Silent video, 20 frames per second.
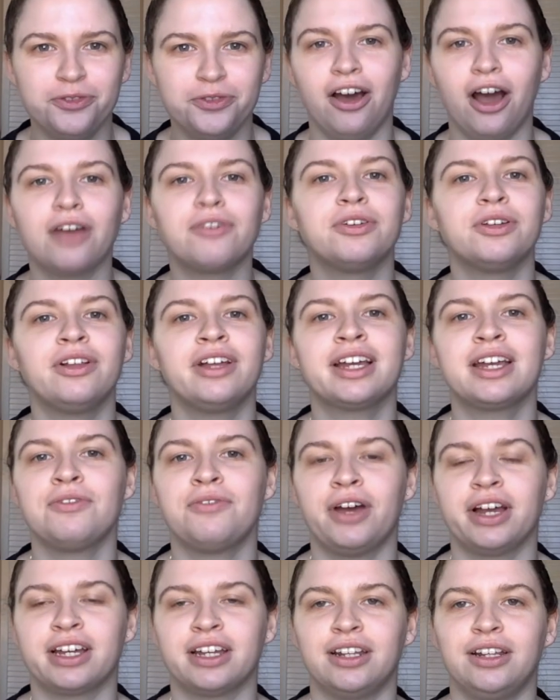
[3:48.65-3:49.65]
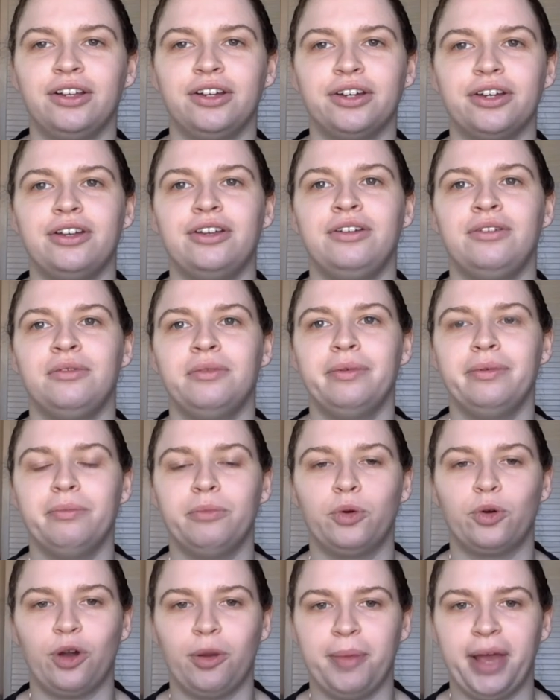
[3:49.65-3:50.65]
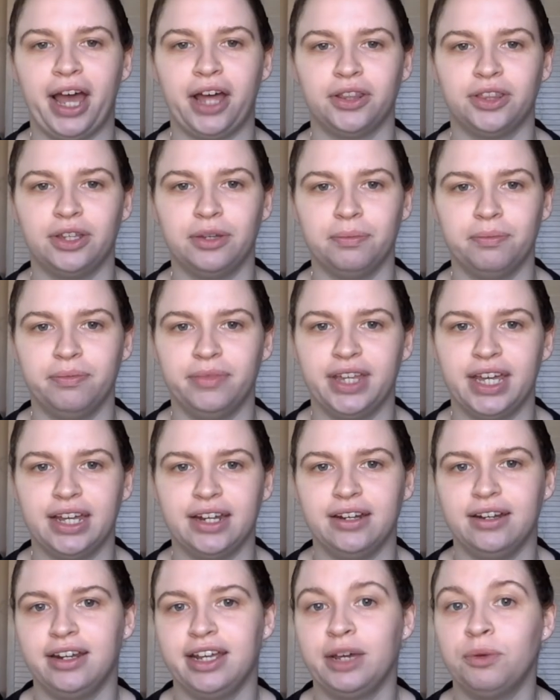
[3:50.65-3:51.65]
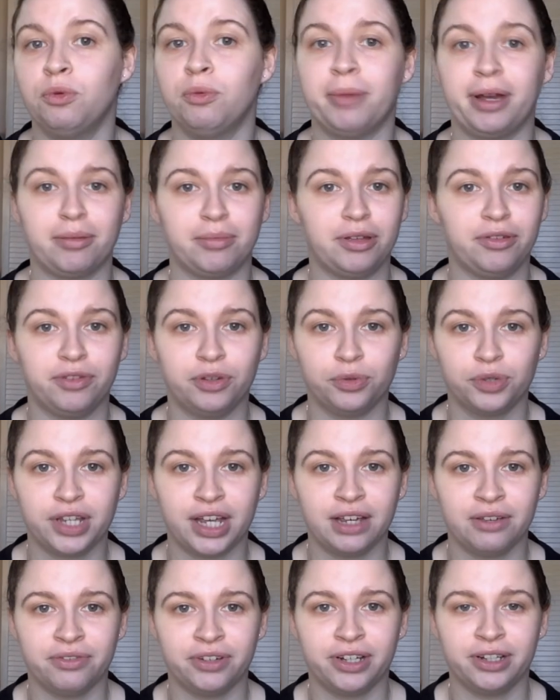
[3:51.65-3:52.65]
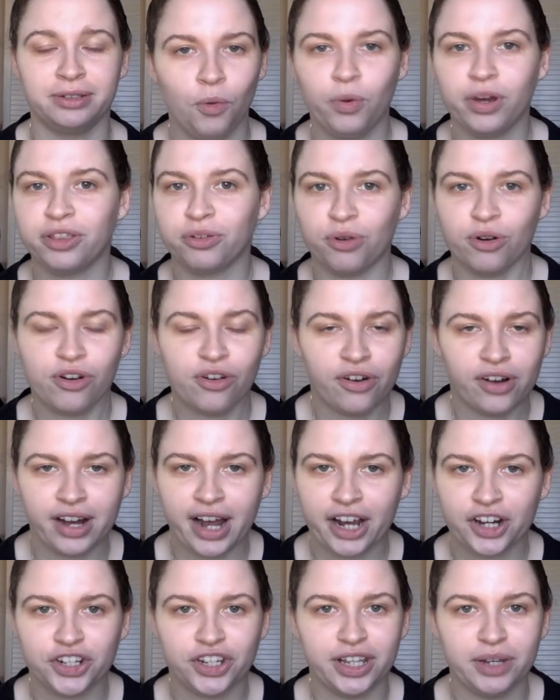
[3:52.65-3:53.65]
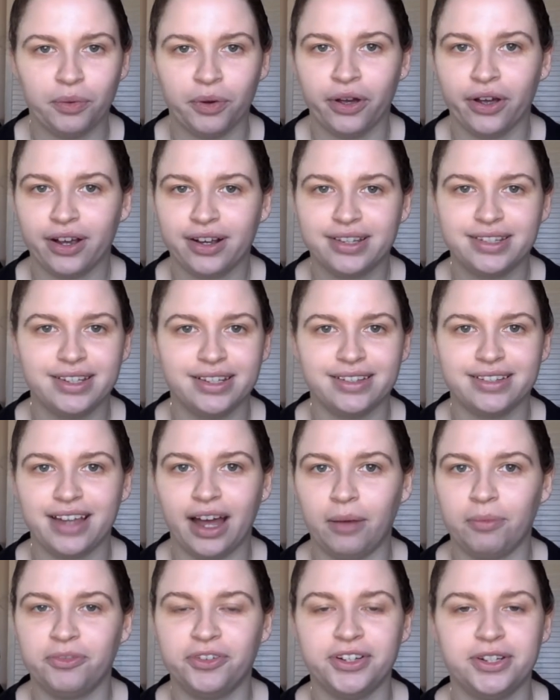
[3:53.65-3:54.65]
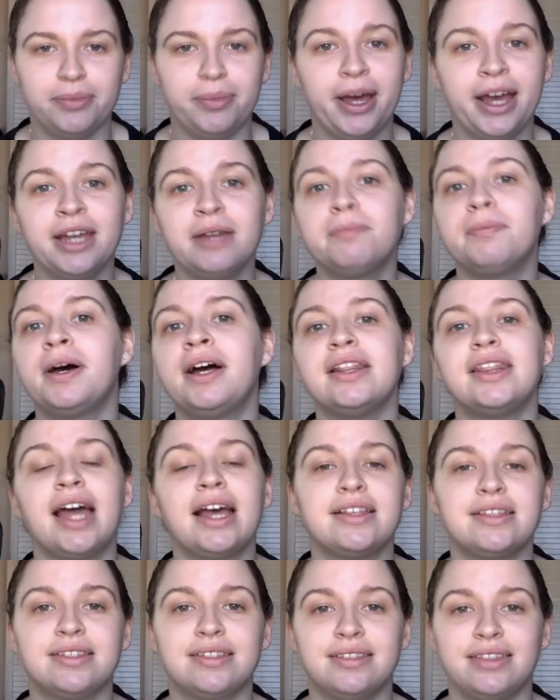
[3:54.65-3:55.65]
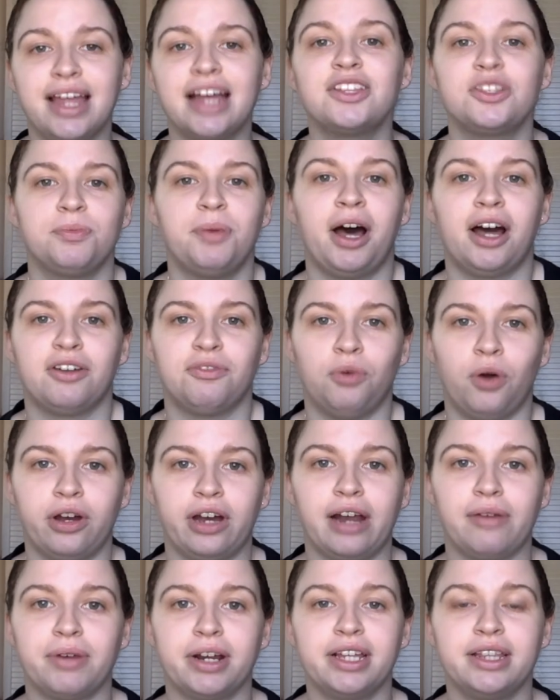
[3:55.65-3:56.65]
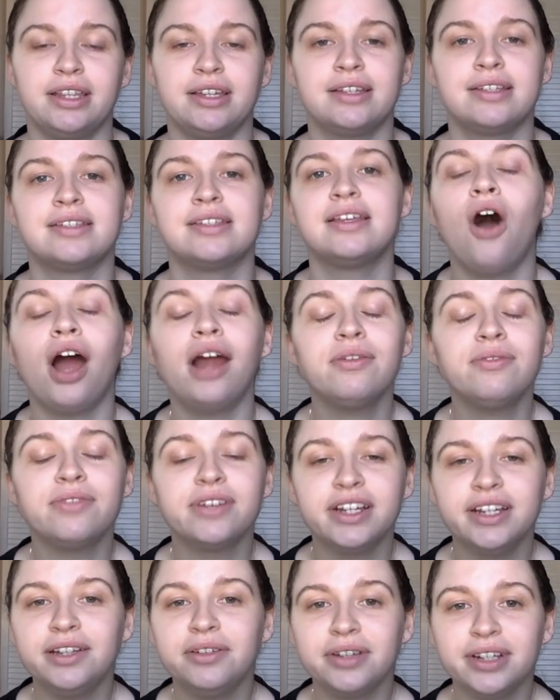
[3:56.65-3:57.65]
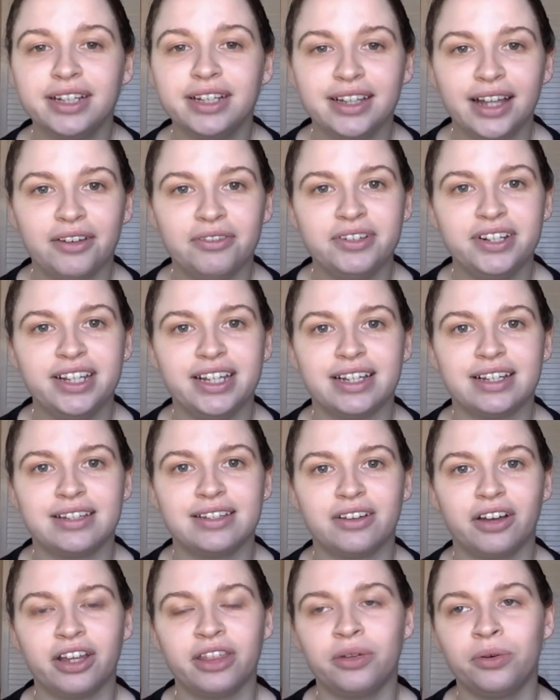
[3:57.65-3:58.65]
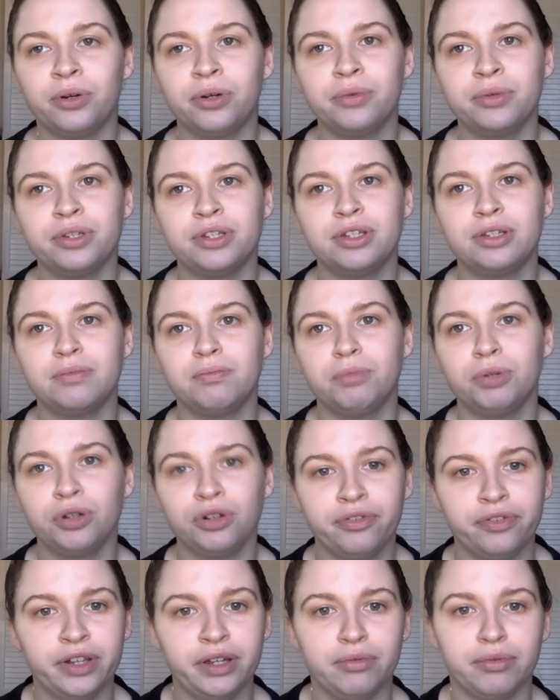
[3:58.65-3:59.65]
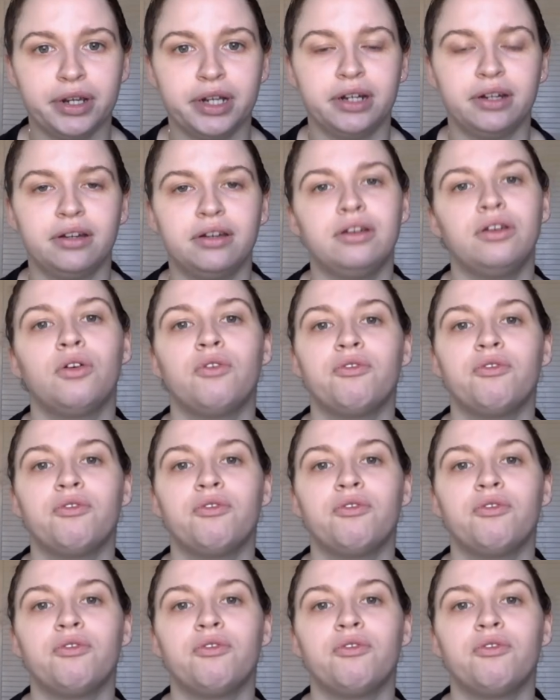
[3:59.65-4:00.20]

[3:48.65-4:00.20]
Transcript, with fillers: I feel like if I can learn more about them, then it will make me feel safer. Whether or not it actually works is up for debate, but that's that's part of why I read this. I really, really loved this. I thought it was beautifully written,